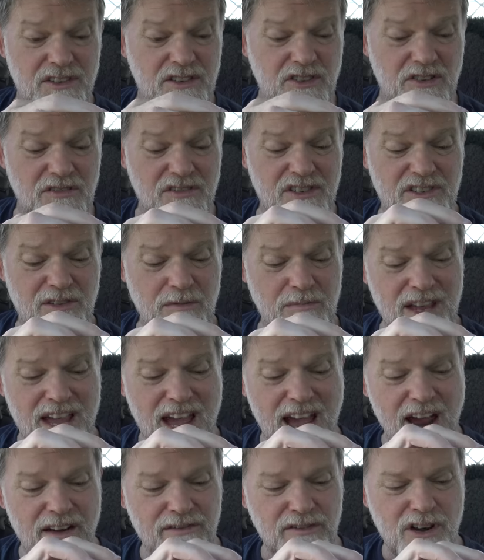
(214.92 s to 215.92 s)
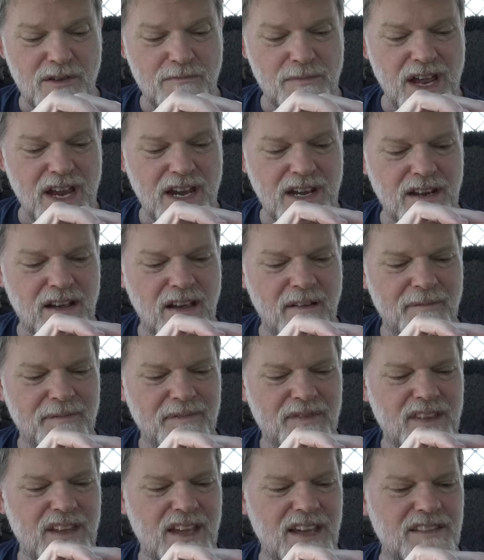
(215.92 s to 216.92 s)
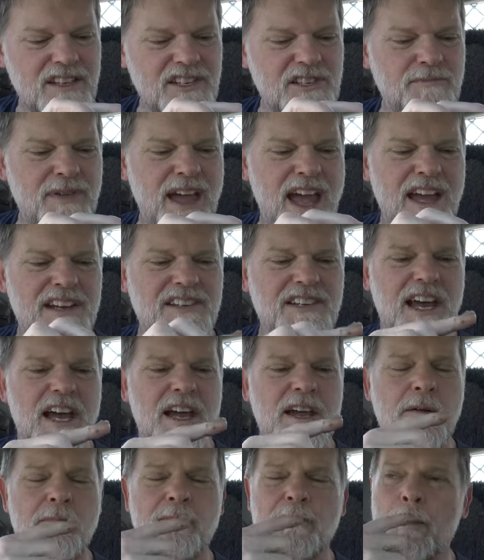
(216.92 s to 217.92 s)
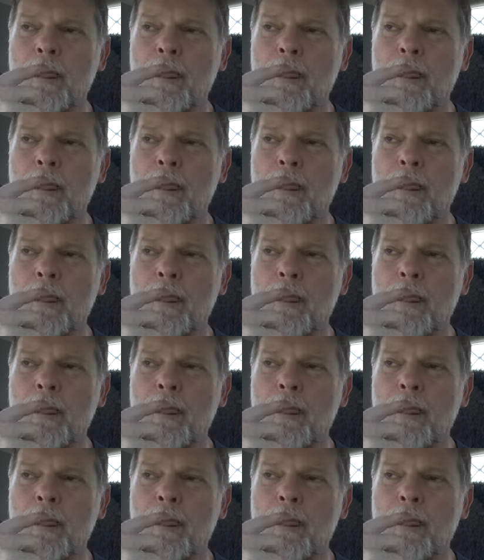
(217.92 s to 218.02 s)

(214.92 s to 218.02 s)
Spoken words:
it's got some carvery meat and this pate.